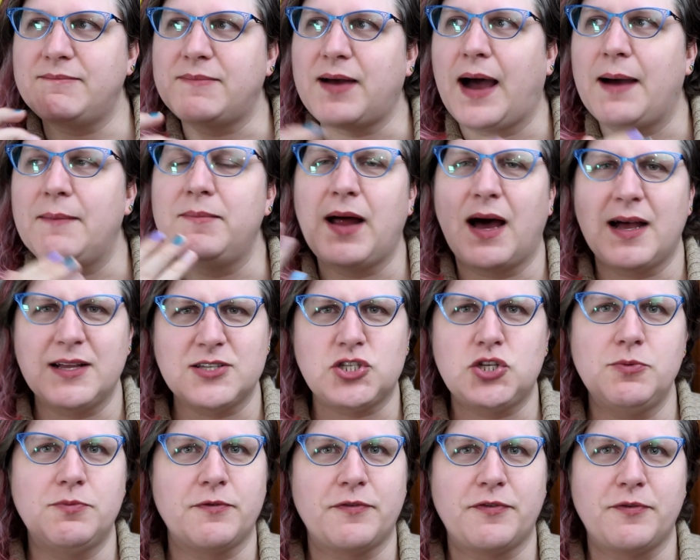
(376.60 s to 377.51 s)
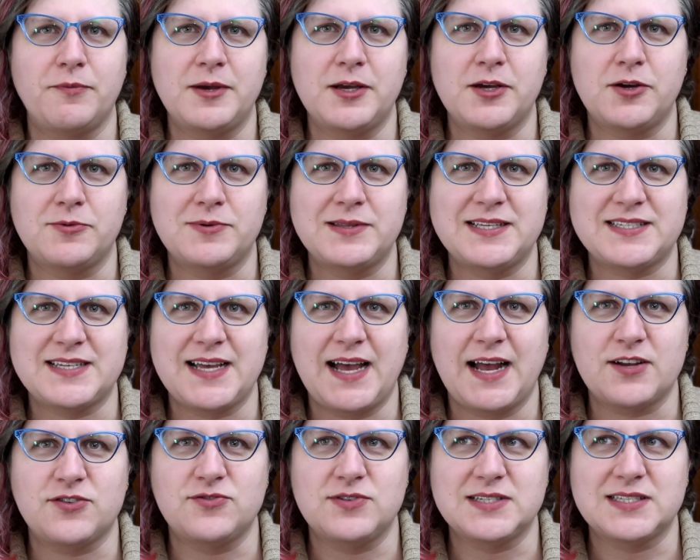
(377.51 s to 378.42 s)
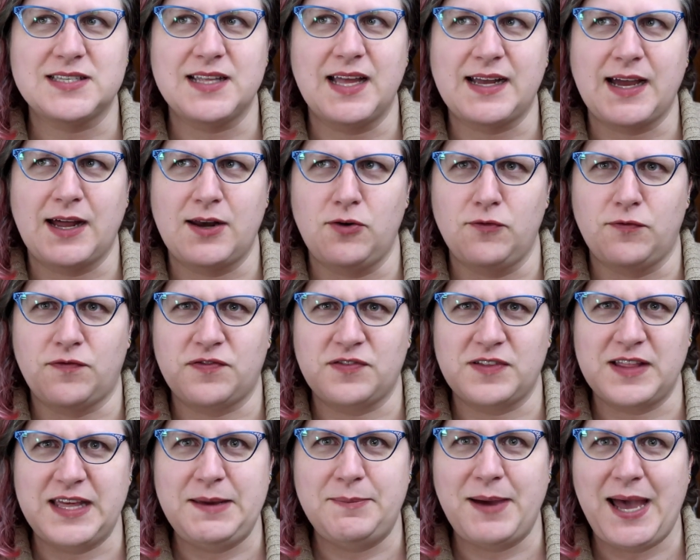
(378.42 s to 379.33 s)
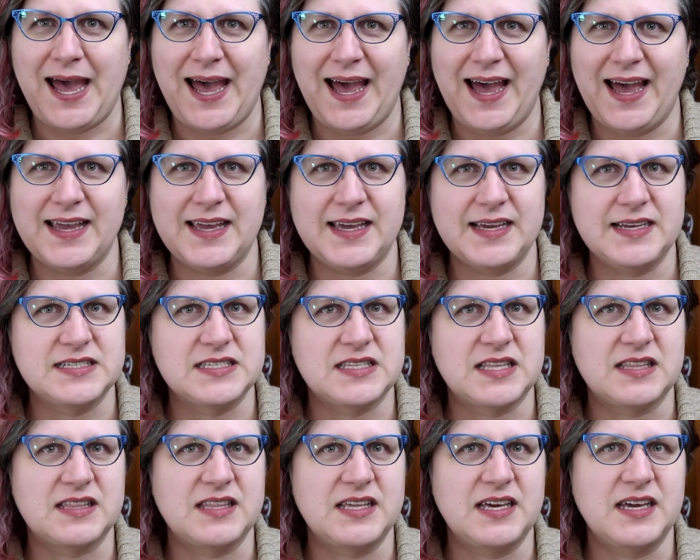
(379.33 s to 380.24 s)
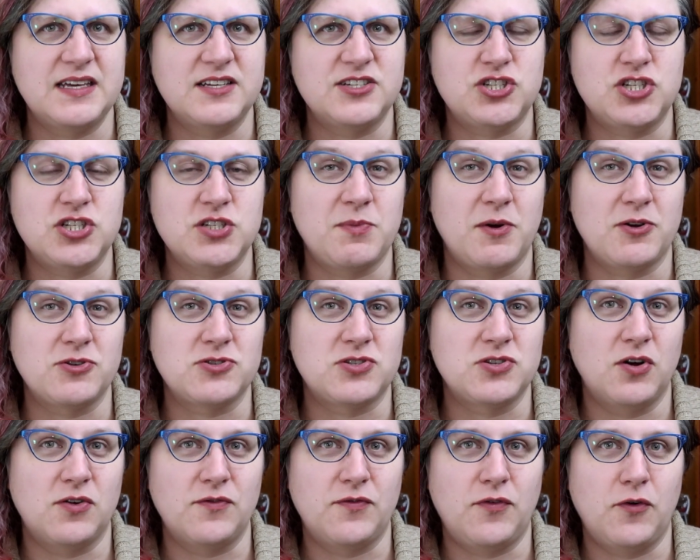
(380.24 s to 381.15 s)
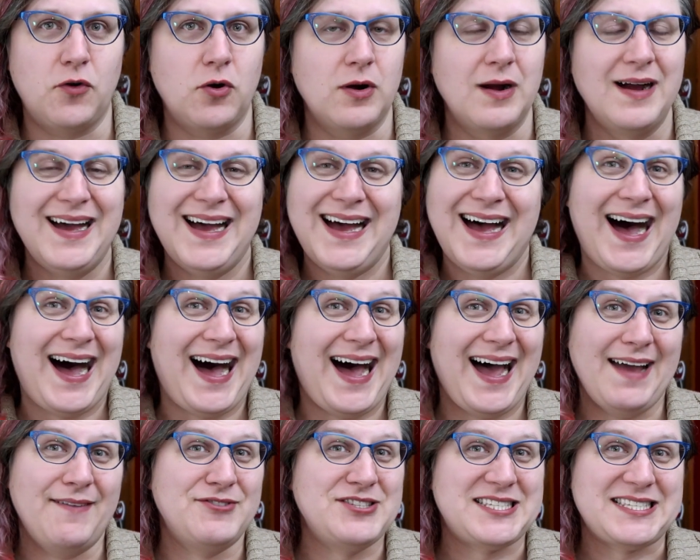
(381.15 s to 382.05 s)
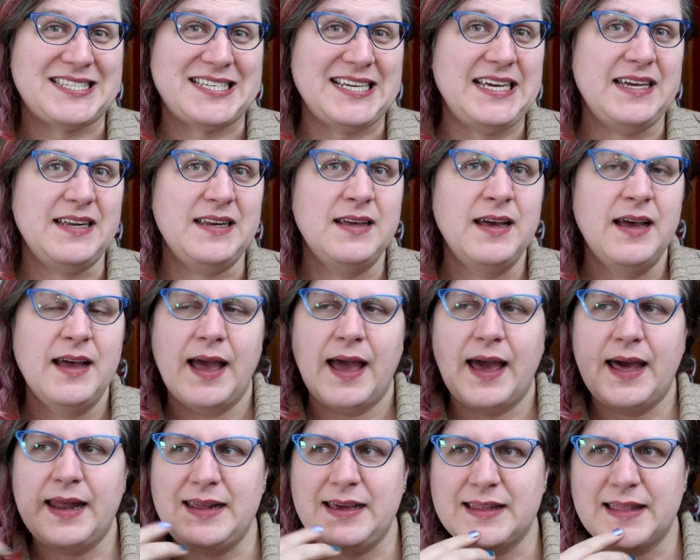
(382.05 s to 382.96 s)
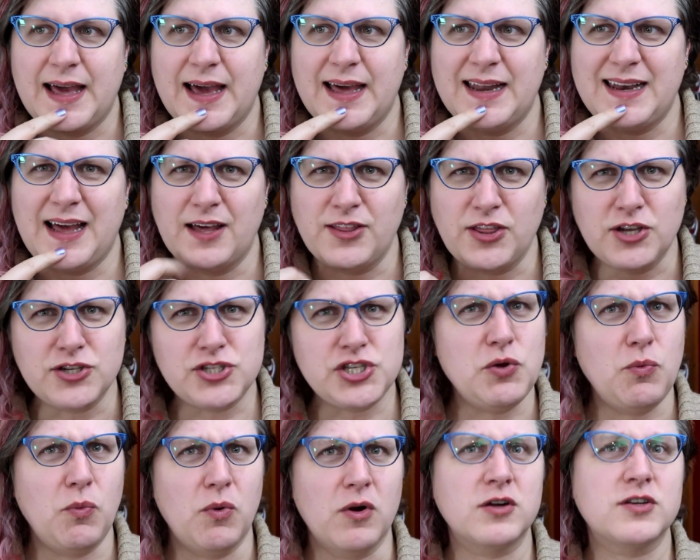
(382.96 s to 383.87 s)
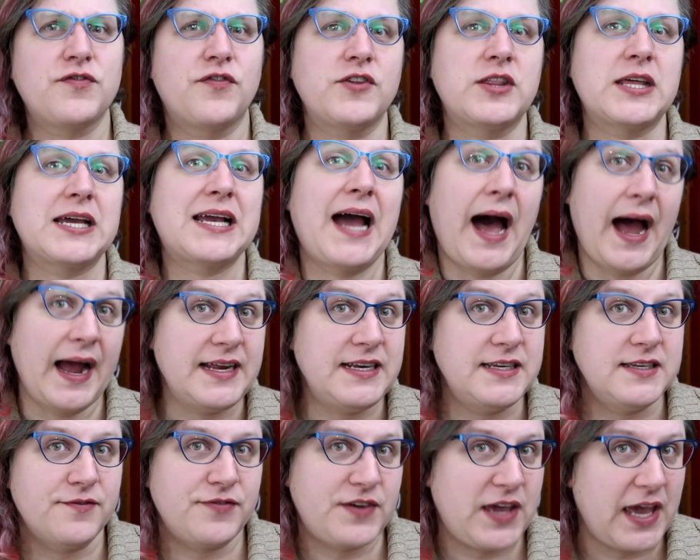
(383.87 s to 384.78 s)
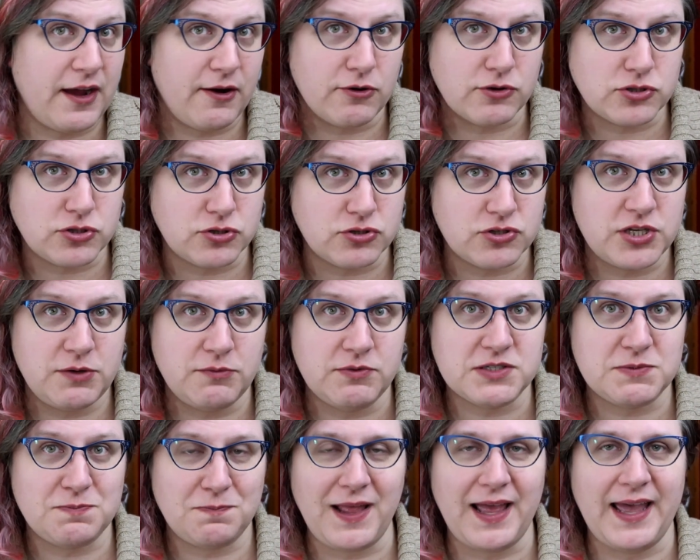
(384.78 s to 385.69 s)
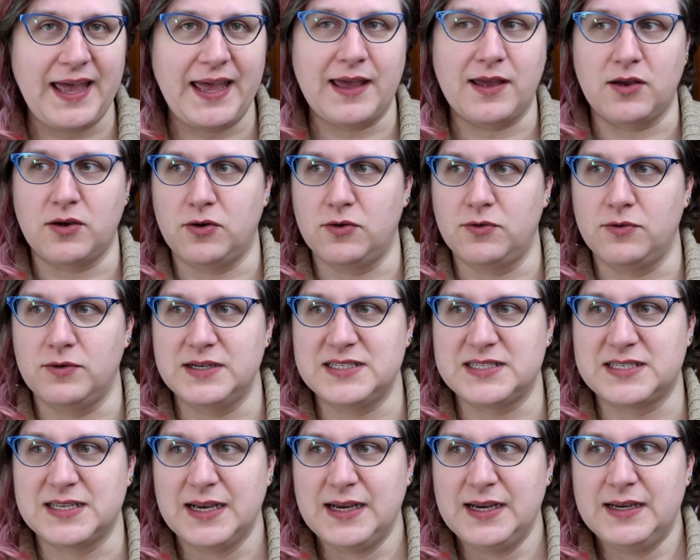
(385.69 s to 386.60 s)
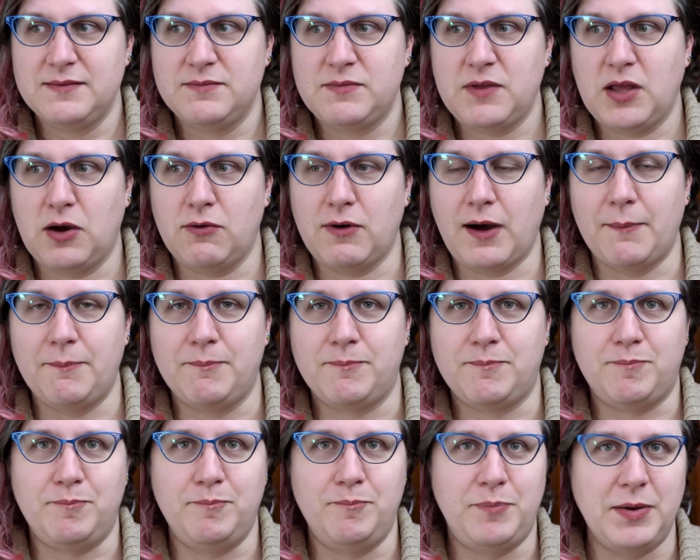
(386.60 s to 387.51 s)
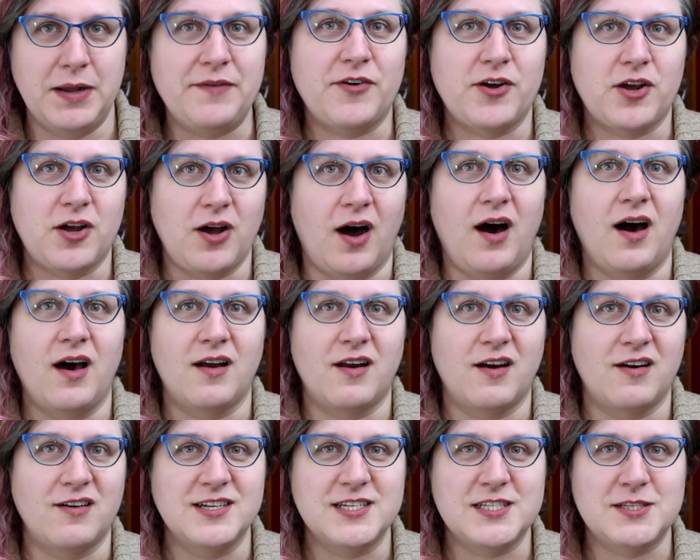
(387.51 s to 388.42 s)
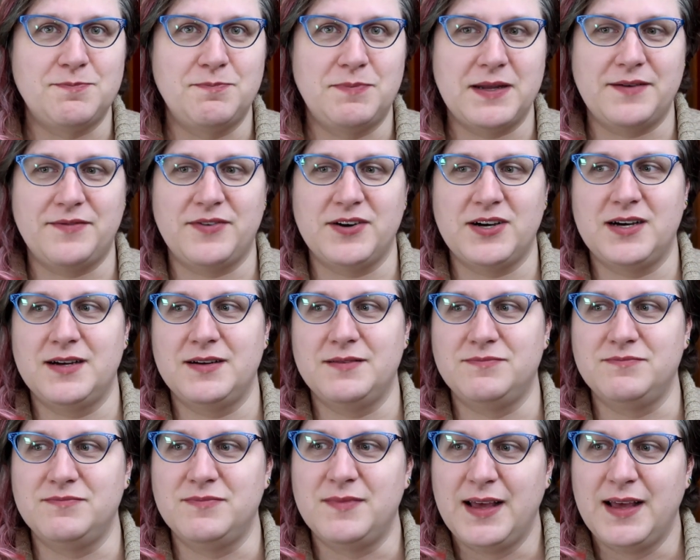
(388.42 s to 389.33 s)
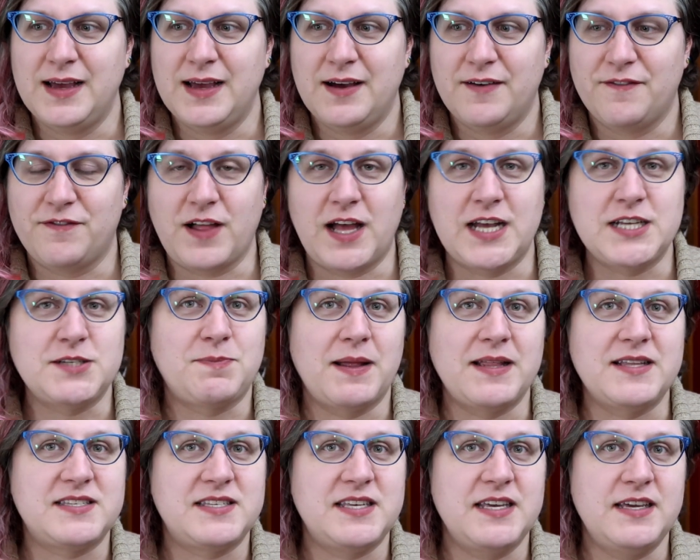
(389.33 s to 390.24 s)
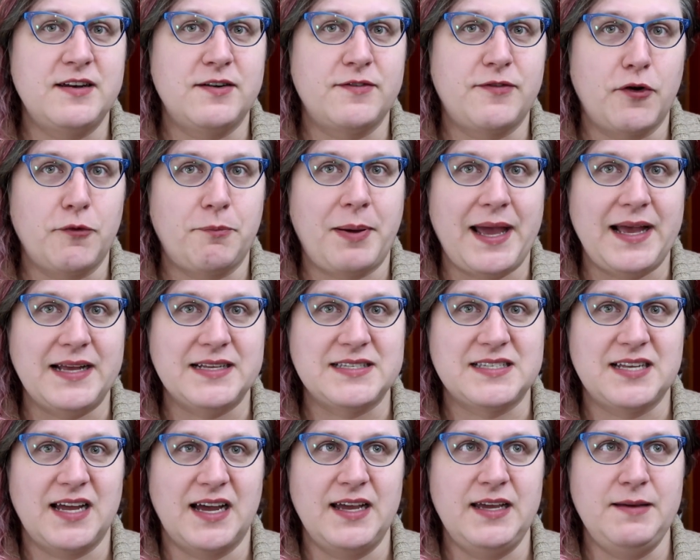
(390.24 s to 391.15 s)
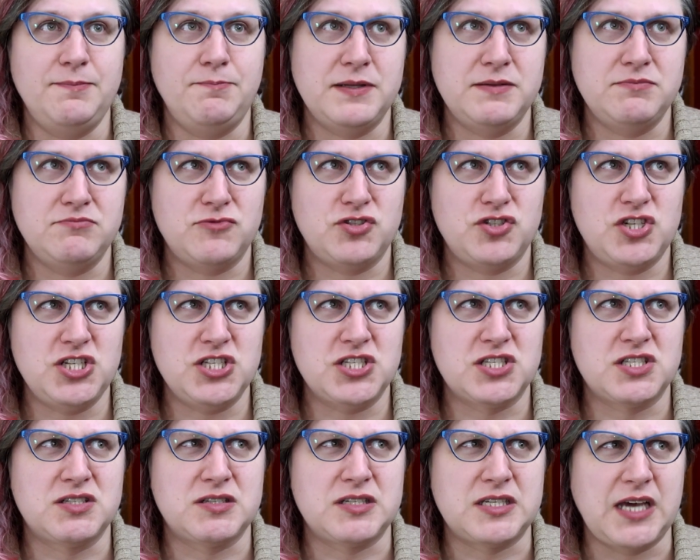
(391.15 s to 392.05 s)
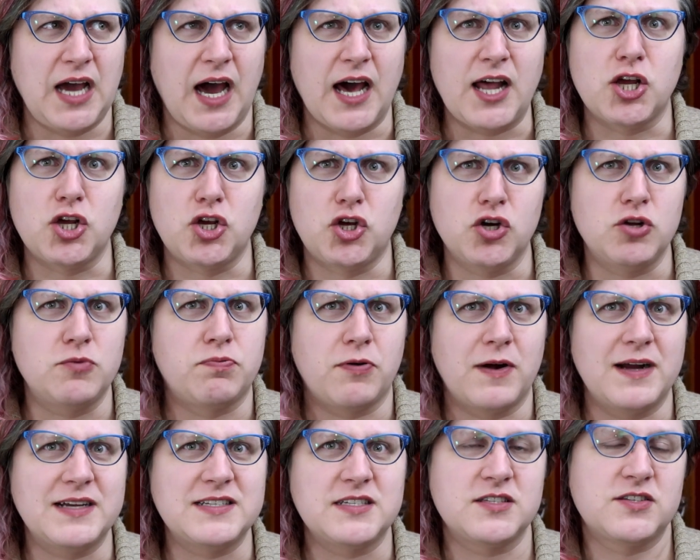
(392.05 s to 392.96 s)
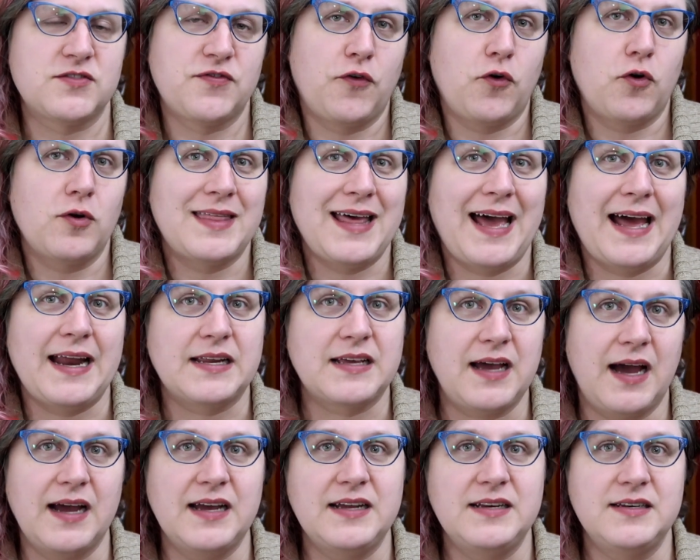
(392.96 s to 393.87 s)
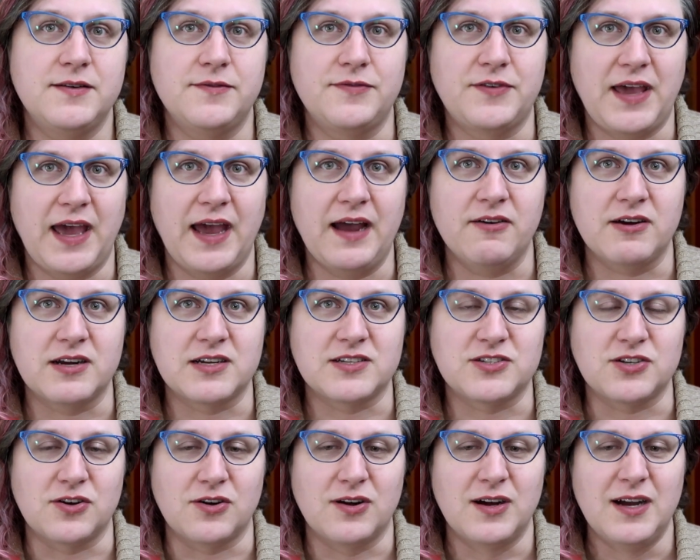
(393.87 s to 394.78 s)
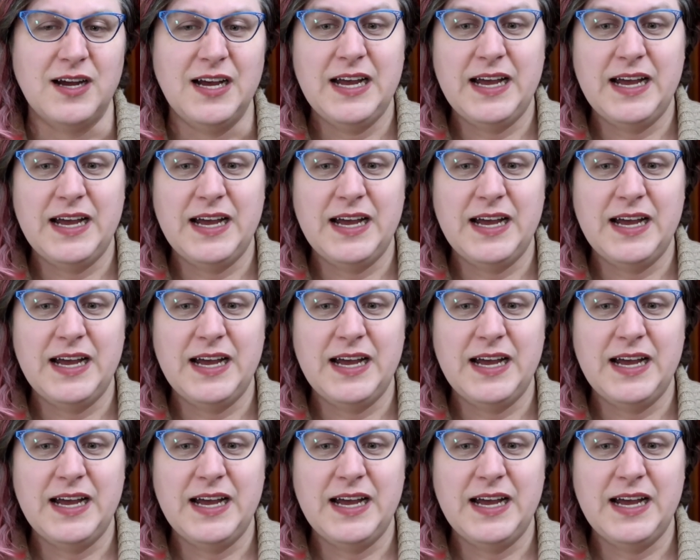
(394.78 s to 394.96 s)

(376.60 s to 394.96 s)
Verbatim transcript: I'm not super familiar with this actress. Like I know Fleabag is the thing she's most known for. I haven't seen any of that. I thought she worked for the kind of character she was playing, who is, you know, a bit of a con artist, bit of a flies by the seat of her pants type, and she's got a good presence for that kind of character.